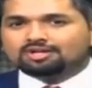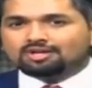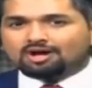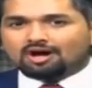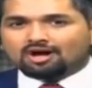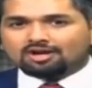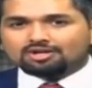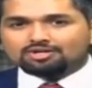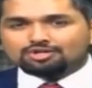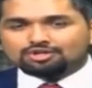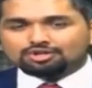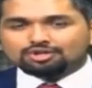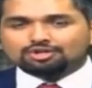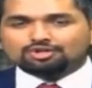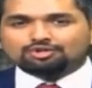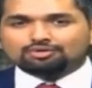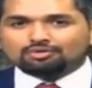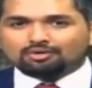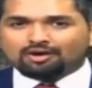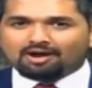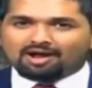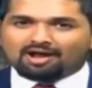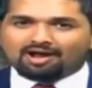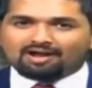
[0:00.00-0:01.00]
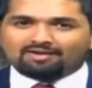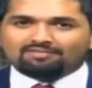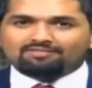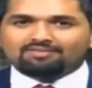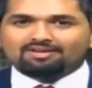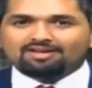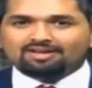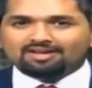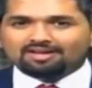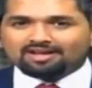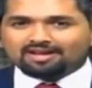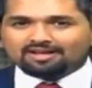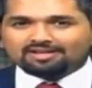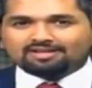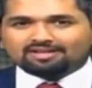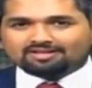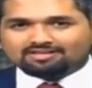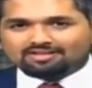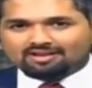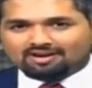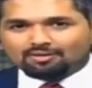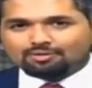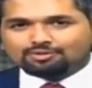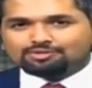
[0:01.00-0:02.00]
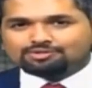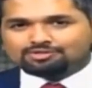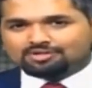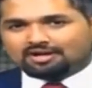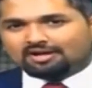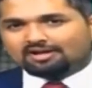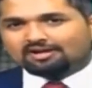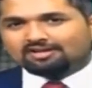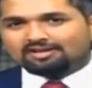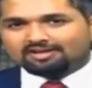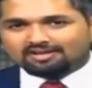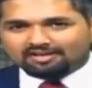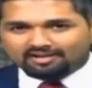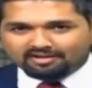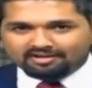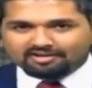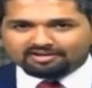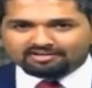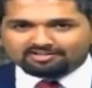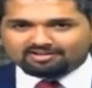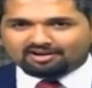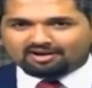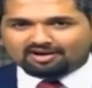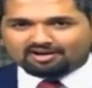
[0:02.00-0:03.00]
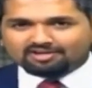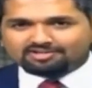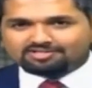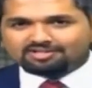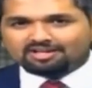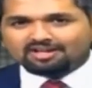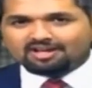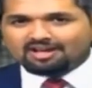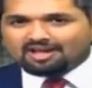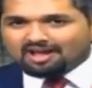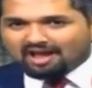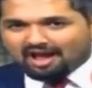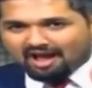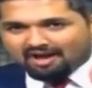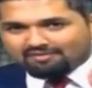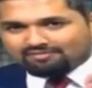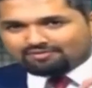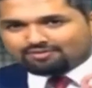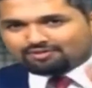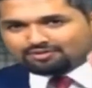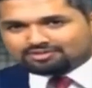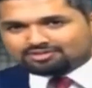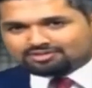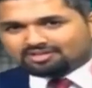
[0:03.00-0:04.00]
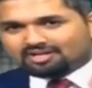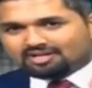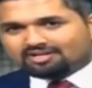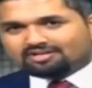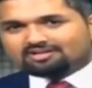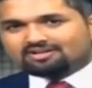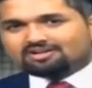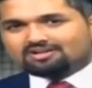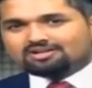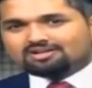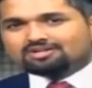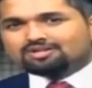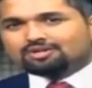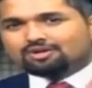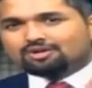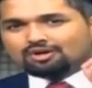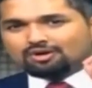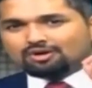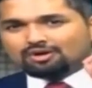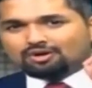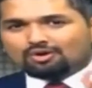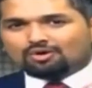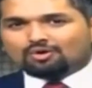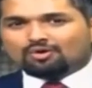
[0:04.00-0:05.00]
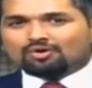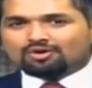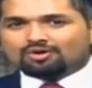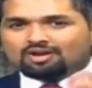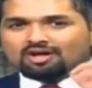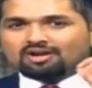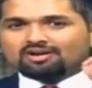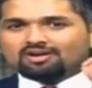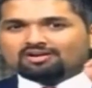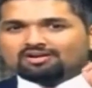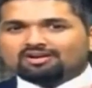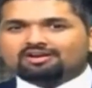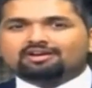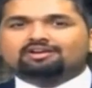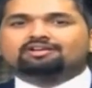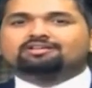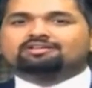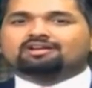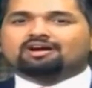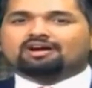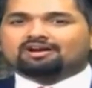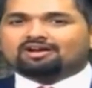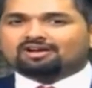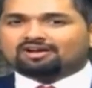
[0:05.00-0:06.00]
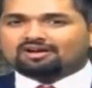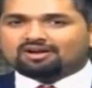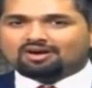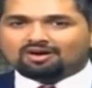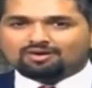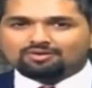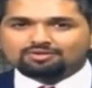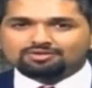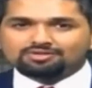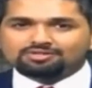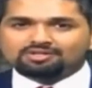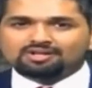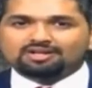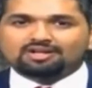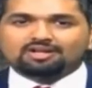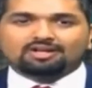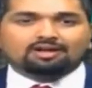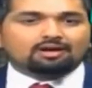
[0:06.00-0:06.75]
Or do you have any other outstanding credit cards? Have you settled your loan or credit card accounts?